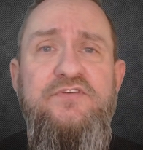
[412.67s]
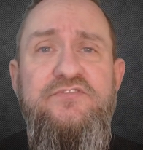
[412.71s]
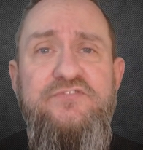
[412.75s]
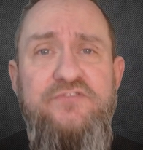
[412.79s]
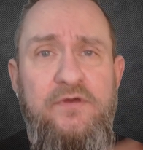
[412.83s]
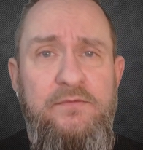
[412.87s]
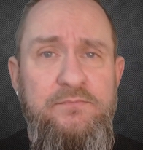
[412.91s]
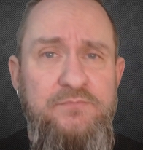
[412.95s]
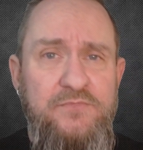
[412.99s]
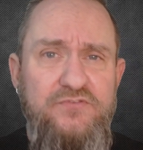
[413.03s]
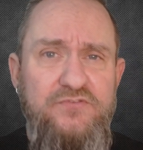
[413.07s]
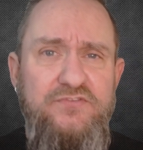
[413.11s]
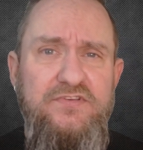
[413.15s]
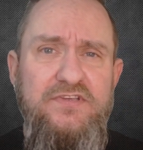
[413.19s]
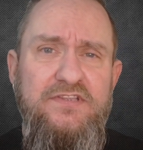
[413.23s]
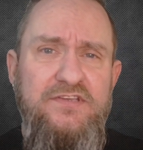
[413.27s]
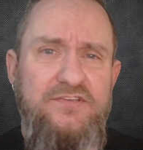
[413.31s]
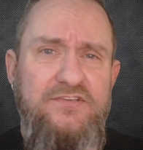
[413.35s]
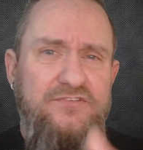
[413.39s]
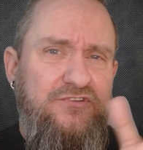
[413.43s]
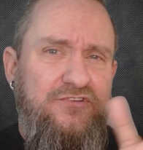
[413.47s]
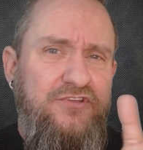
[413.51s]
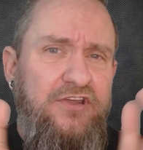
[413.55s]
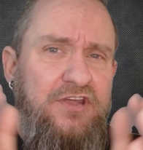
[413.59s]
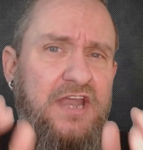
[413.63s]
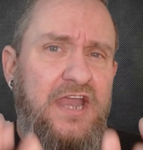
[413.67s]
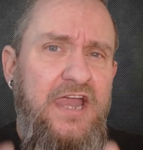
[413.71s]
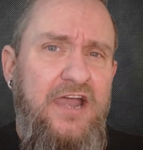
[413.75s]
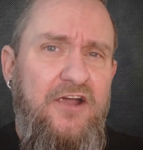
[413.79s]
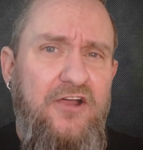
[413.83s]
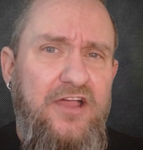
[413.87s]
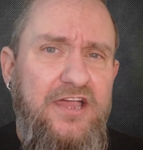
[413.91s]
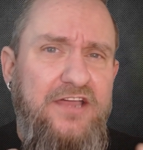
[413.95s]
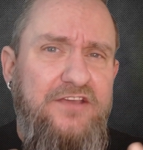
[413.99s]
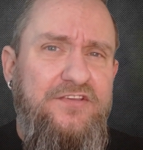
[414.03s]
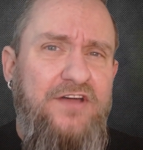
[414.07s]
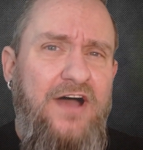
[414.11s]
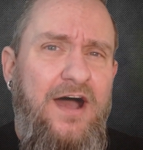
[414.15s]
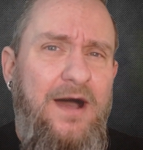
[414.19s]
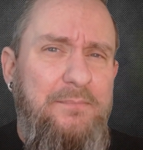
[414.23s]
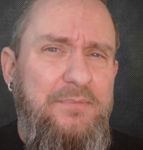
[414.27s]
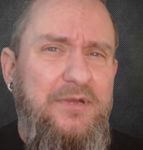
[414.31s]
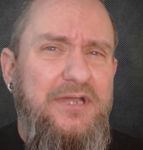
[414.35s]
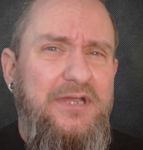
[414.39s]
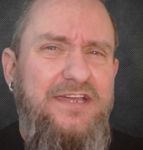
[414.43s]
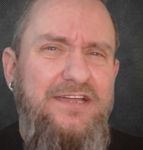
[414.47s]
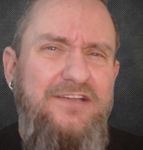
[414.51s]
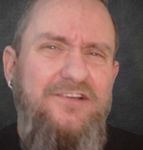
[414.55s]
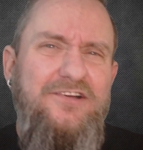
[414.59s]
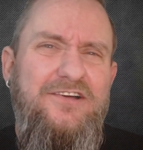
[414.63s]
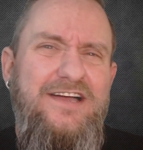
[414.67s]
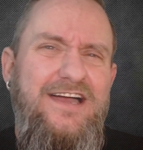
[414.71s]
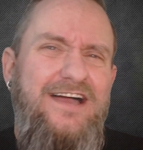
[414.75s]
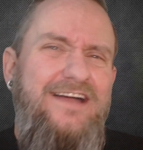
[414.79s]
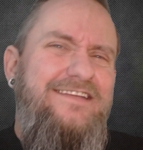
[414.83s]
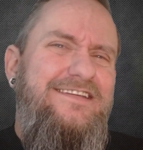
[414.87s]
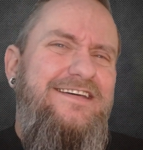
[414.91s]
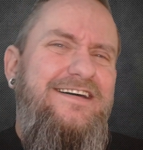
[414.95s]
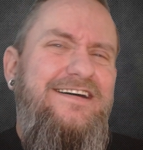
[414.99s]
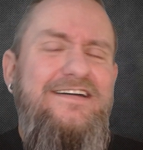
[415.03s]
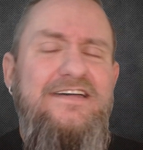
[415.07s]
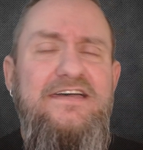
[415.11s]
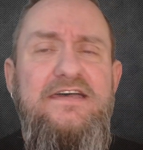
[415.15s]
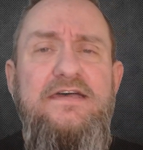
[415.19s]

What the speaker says: So I'm using this generic topic here kind of